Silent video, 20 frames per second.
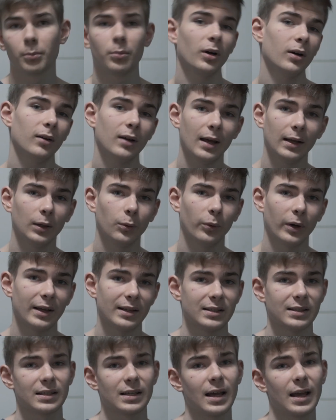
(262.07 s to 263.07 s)
But
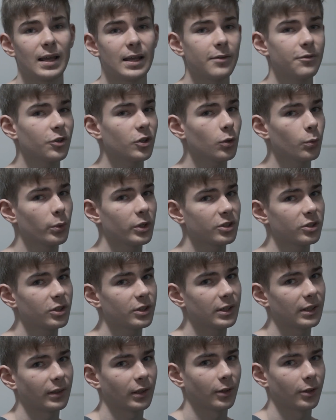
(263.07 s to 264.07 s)
anyways, if you're a
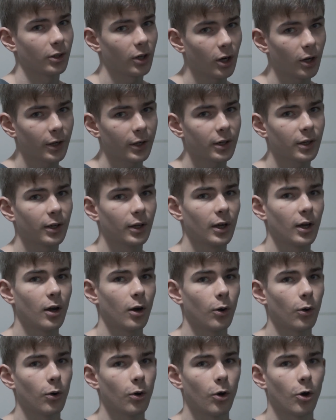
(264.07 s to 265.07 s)
wizard in the dark,
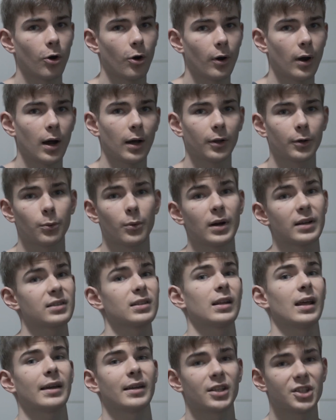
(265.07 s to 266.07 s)
or
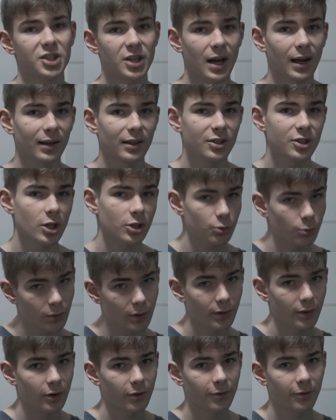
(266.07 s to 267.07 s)
otherwise like challenges
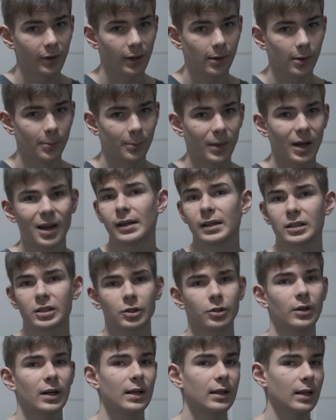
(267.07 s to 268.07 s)
with your film, it's
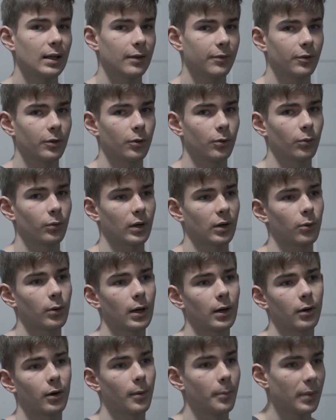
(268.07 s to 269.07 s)
great if you
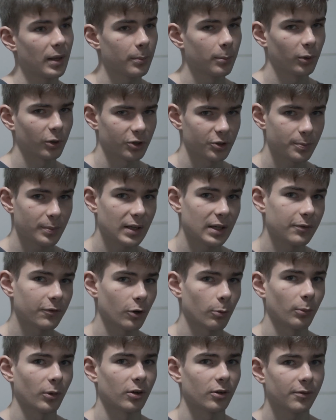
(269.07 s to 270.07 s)
require a bit more speed
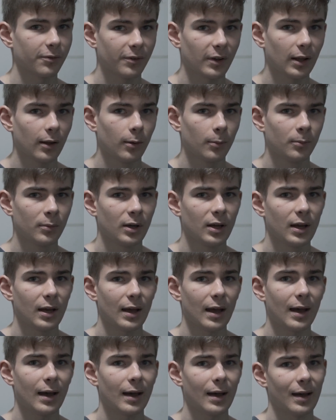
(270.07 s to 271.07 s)
from your film,
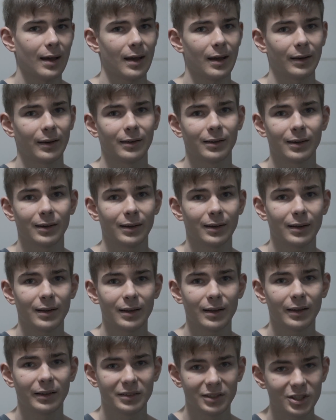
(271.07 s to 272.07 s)
and
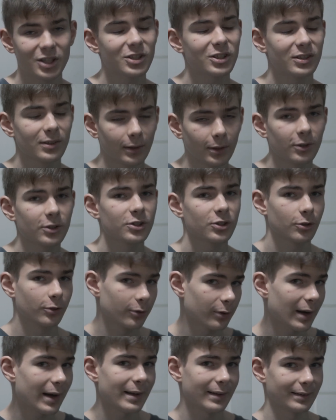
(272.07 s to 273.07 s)
it just looks
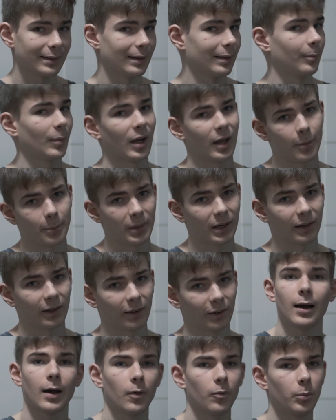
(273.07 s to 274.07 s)
great in my
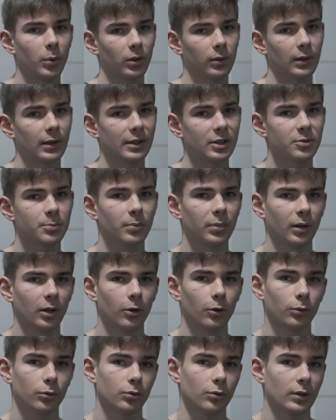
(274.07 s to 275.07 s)
opinion. I'll put links
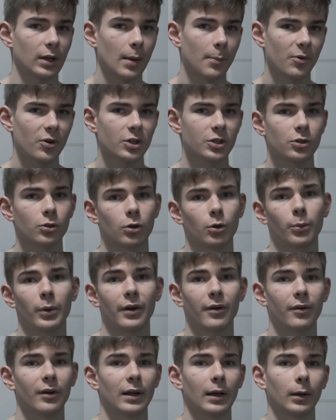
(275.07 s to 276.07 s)
below to Kamerastore
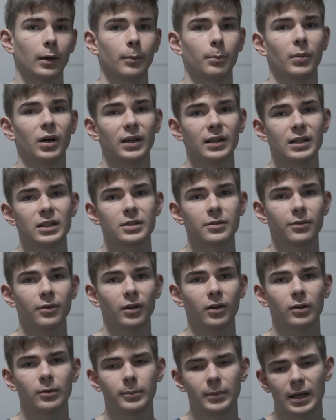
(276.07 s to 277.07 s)
where you can buy this
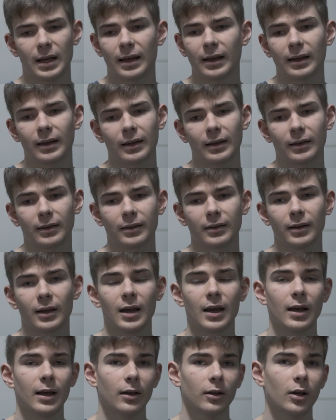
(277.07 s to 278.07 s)
film, and
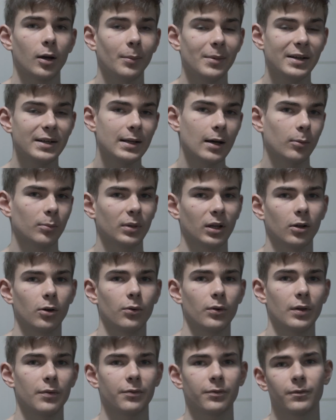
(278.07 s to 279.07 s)
comment down below
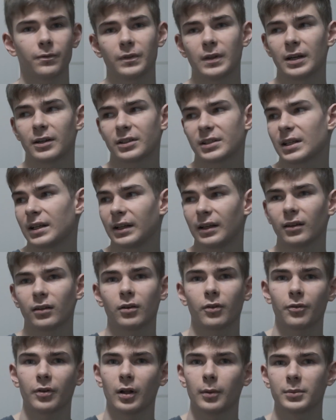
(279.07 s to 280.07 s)
if there's any
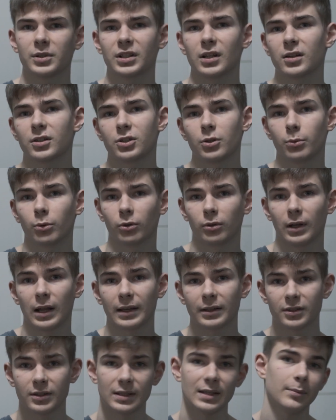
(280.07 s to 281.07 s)
other film stocks you would
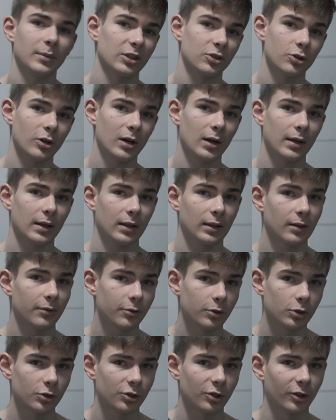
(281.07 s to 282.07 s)
like to see me try in the
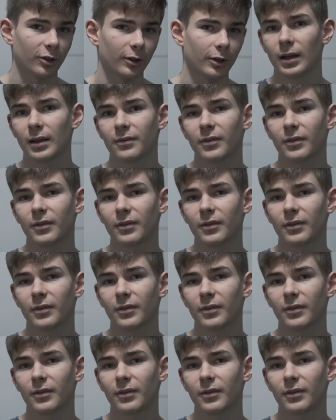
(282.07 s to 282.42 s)
future.